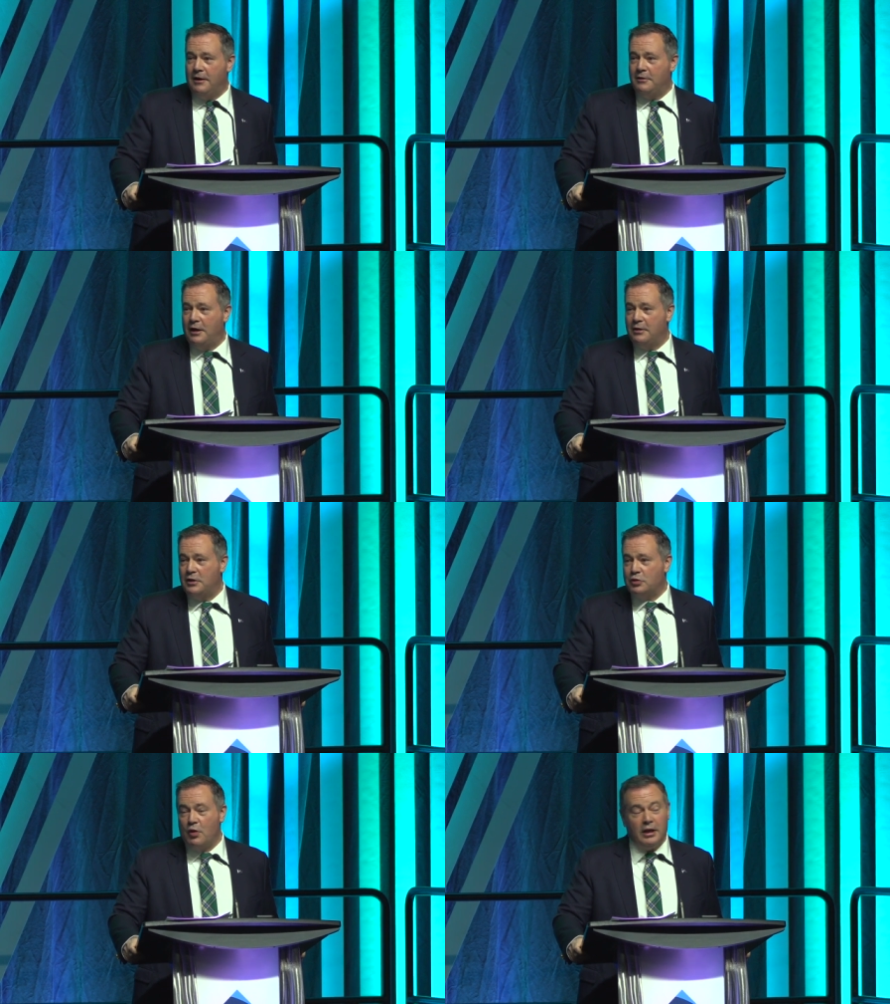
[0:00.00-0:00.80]
I, I,
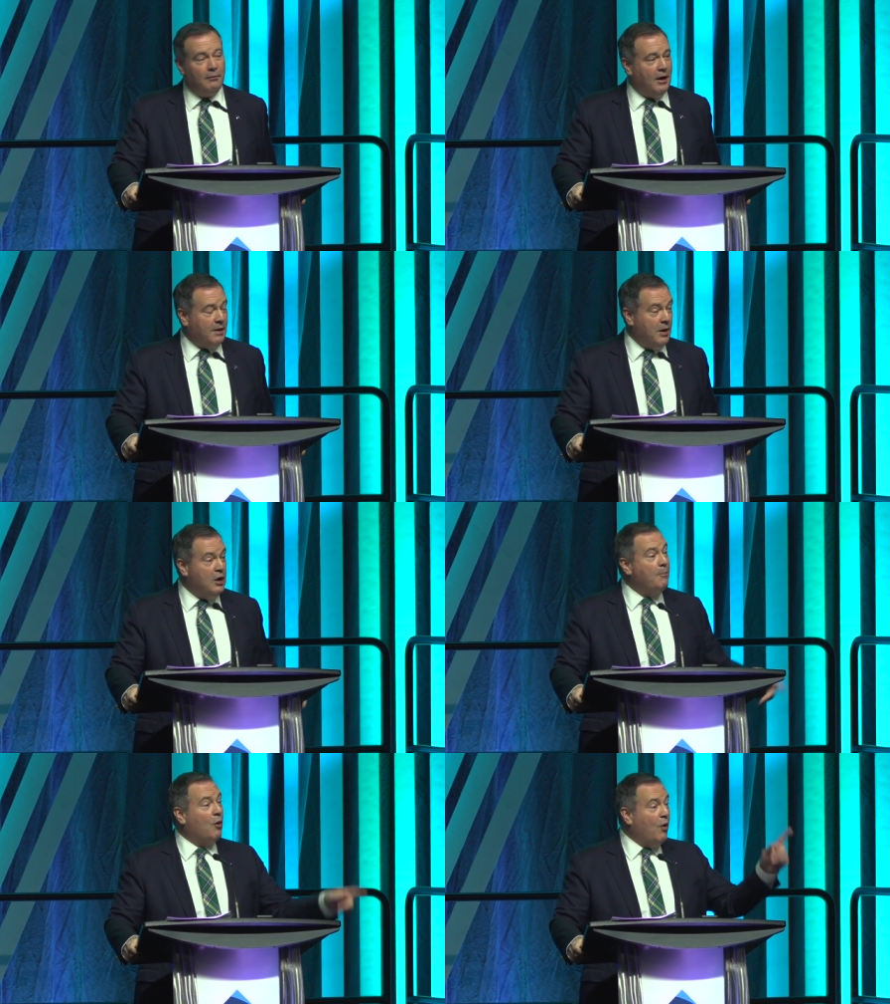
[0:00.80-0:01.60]
strongly recommend.
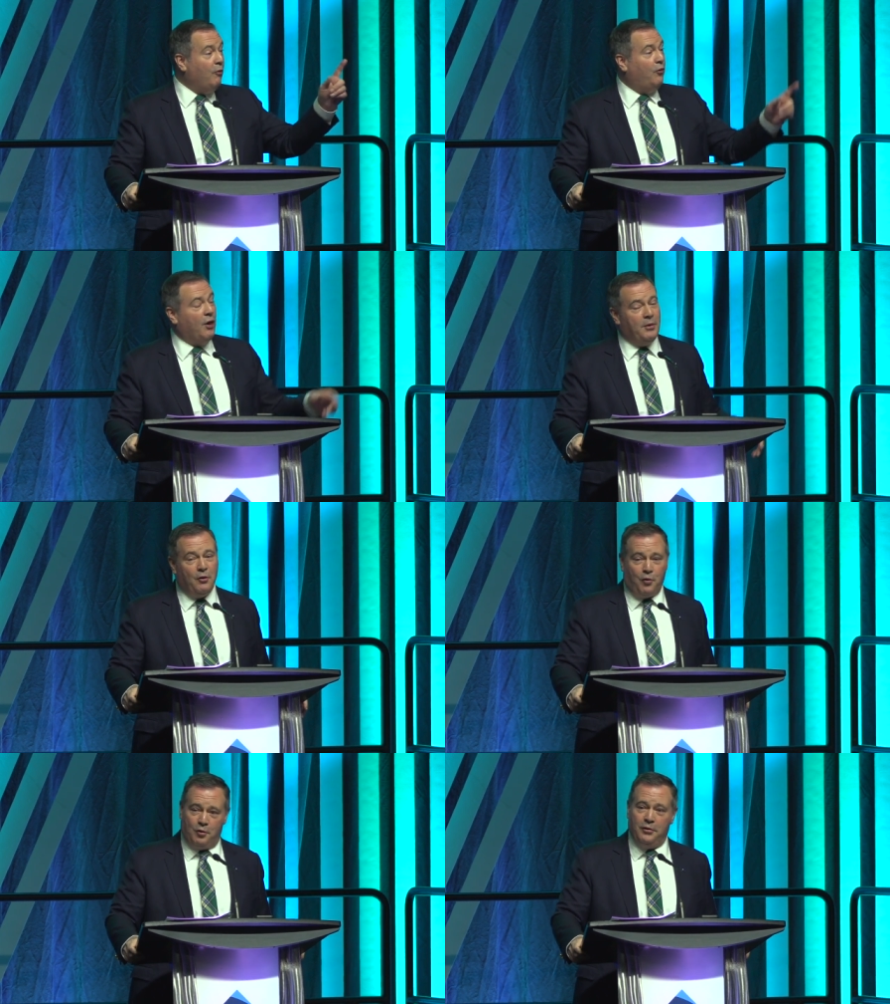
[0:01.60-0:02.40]
Number one film in
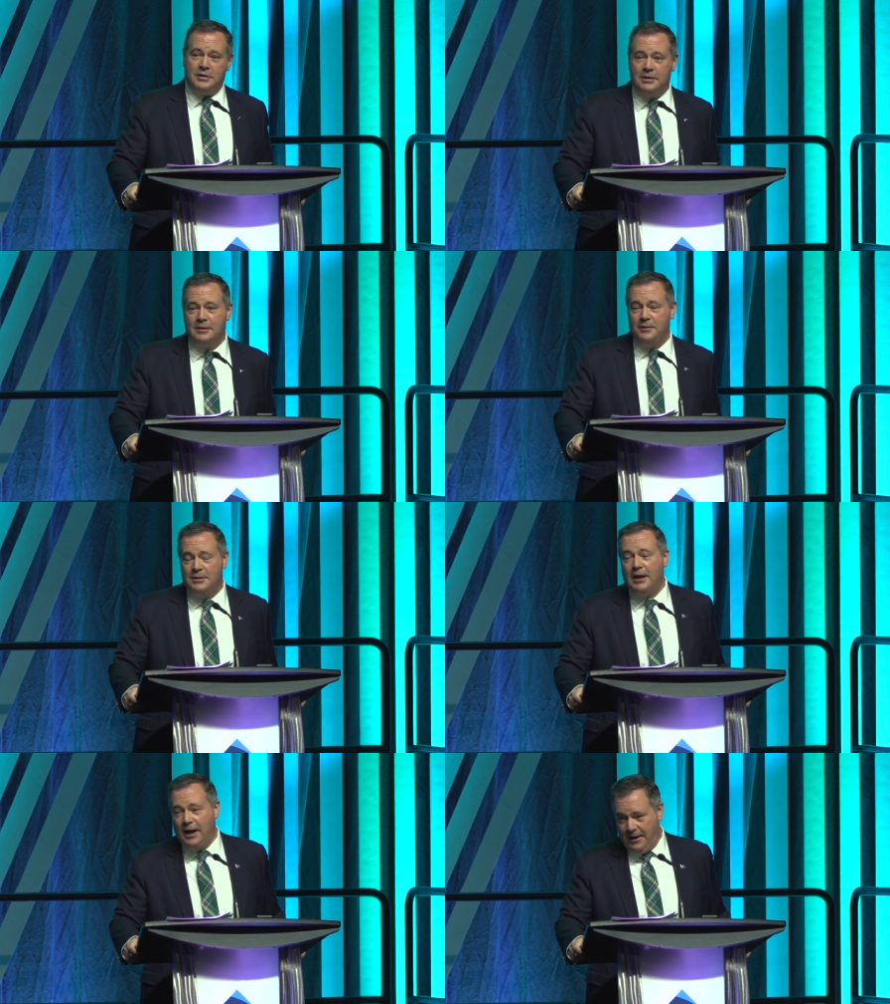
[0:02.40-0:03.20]
the world
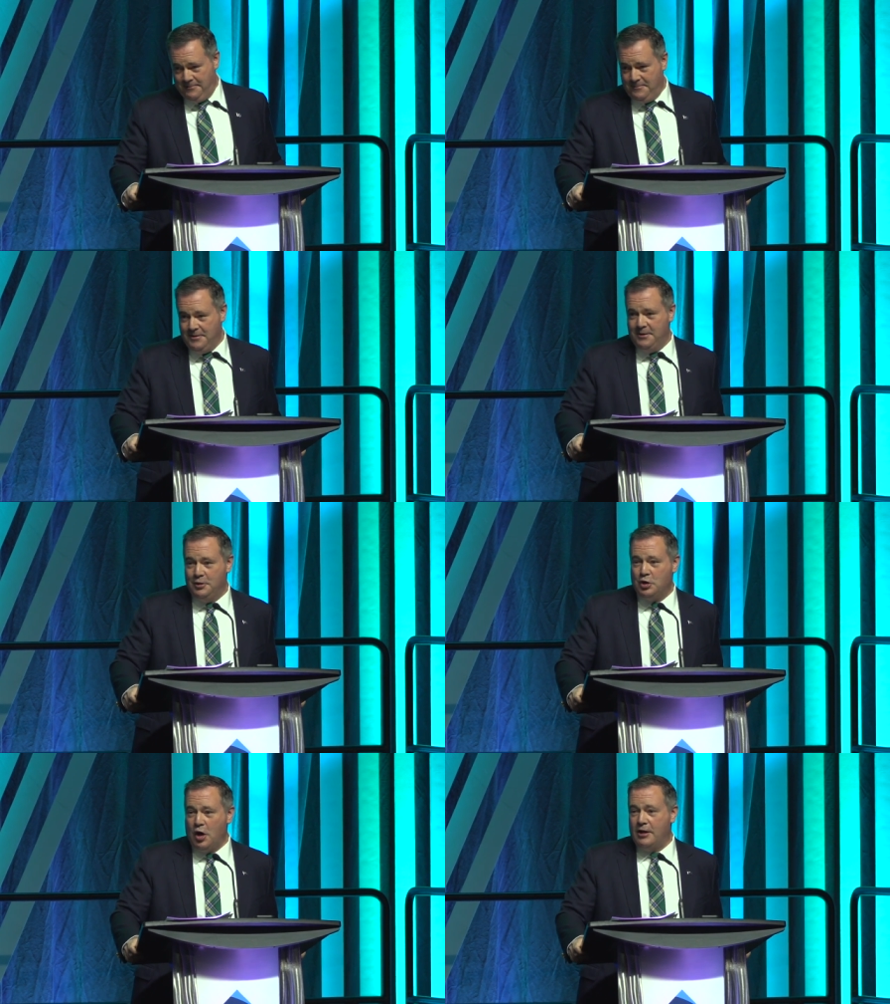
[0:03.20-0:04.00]
today,
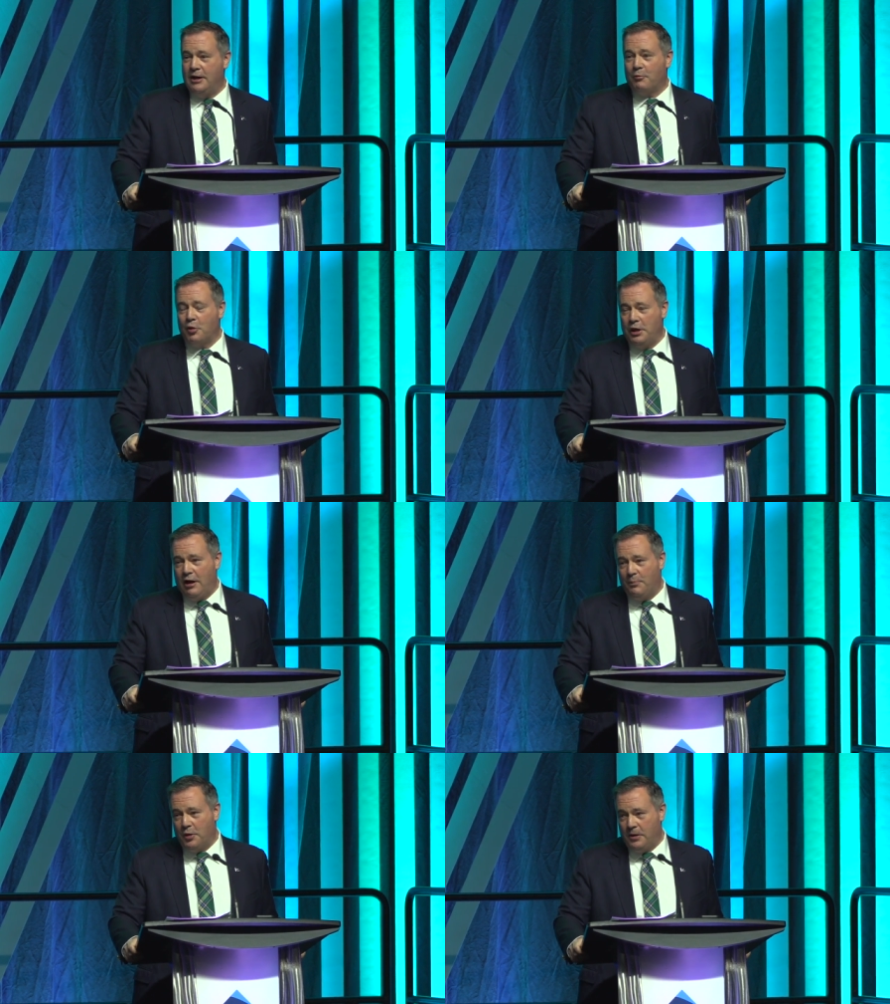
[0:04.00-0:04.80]
shot in rural
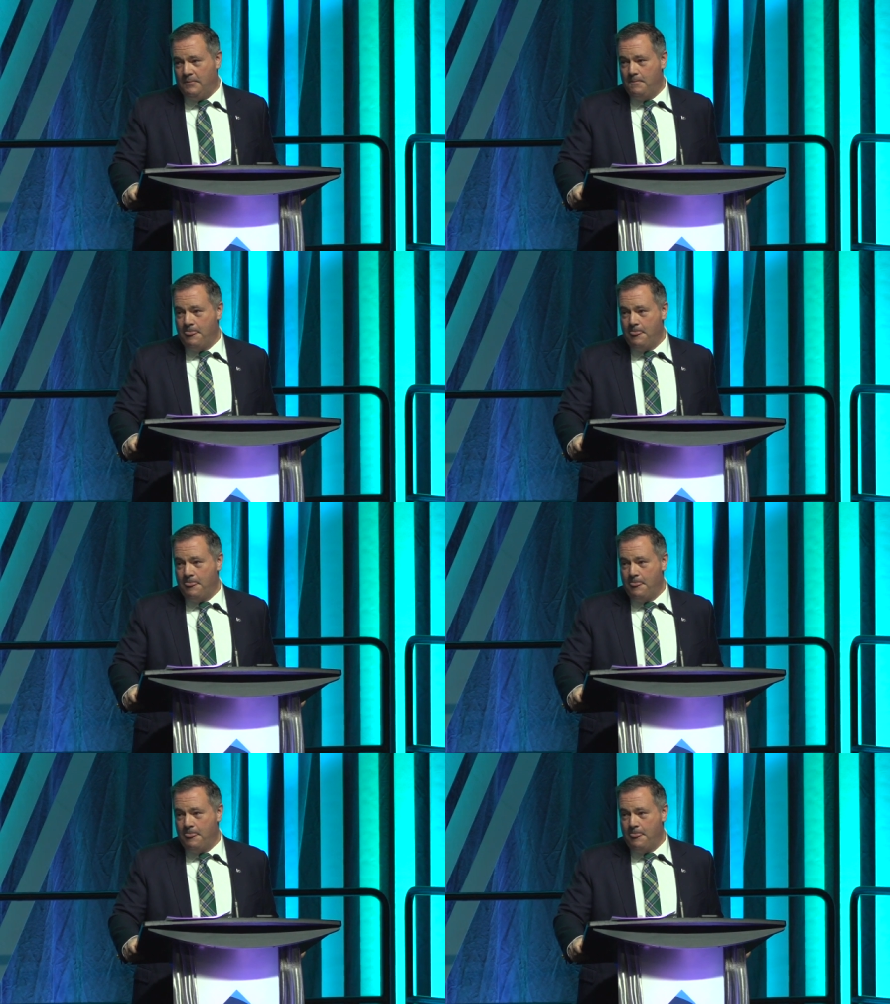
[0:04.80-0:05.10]
Alberta.